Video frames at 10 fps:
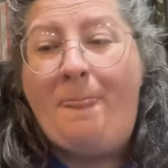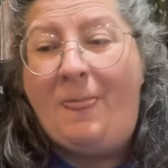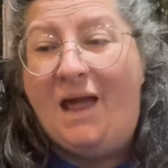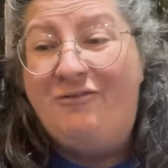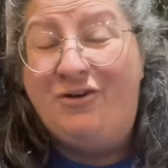
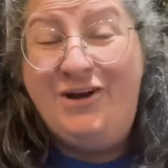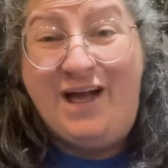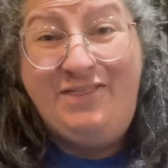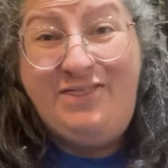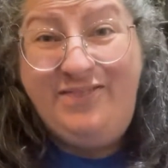if we're
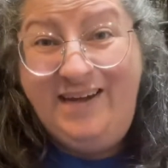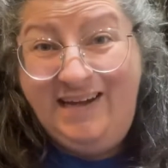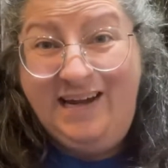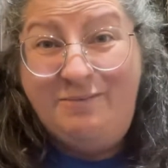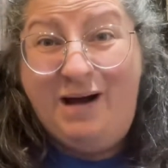not
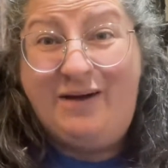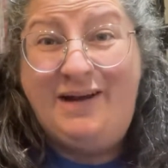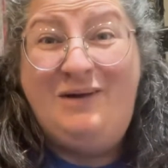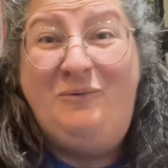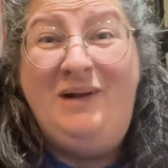thinking about
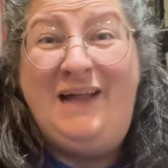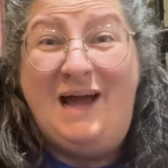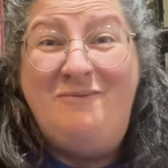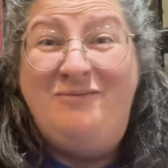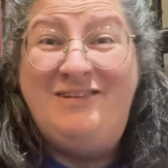it, we'll
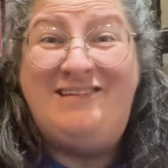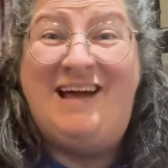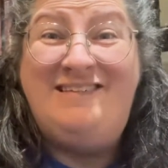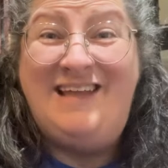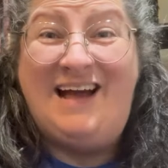
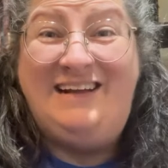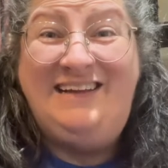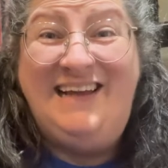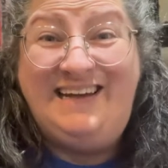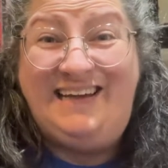emphasize that
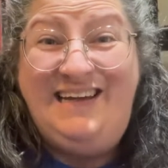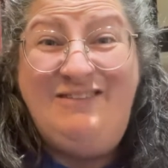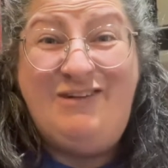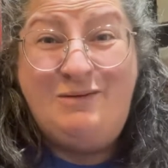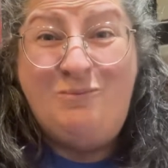click
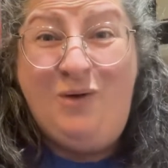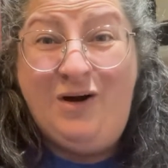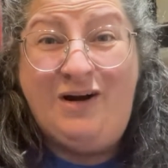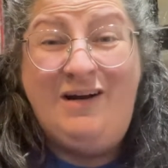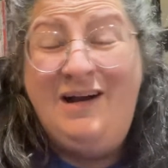even
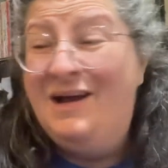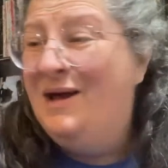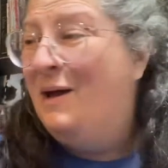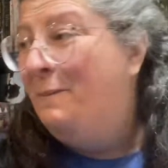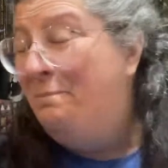more
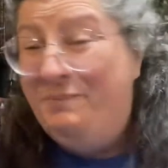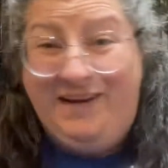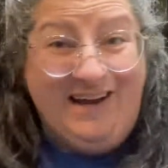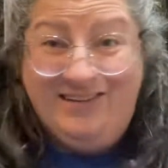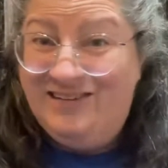
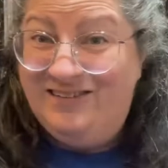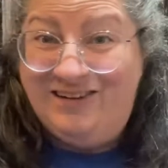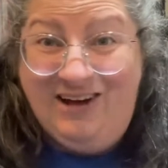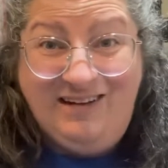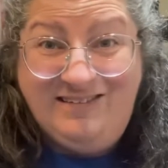because it's a
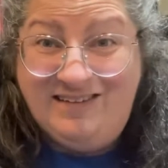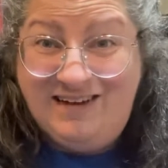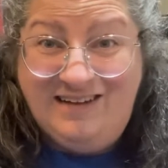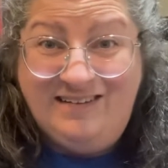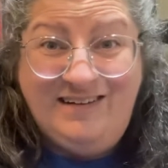
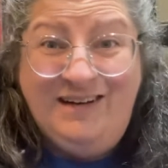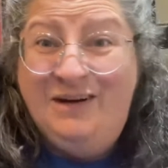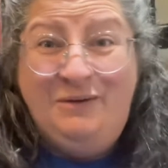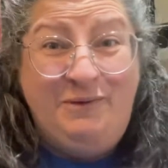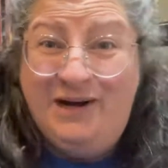consonant.
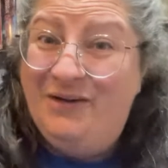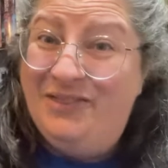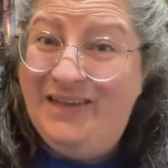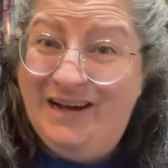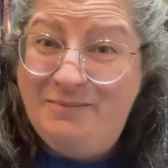We don't
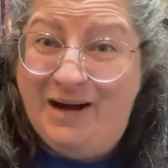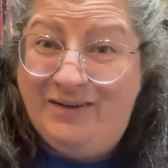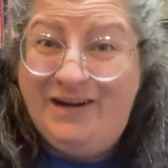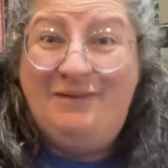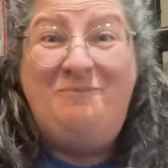think
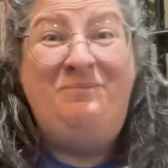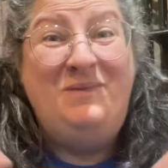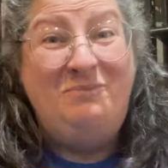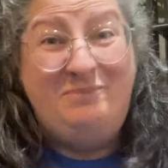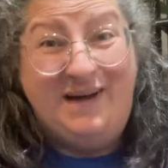about it,
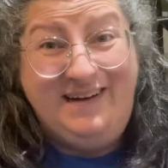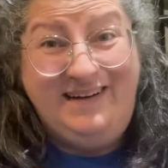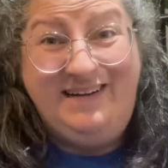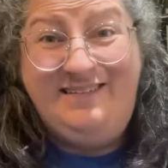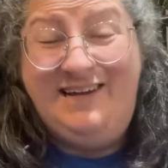but it
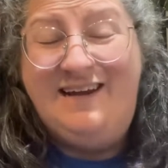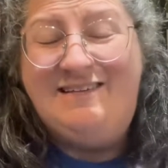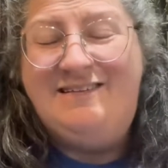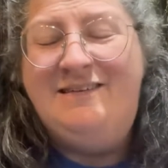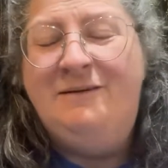
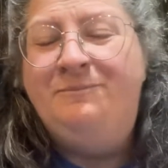exists.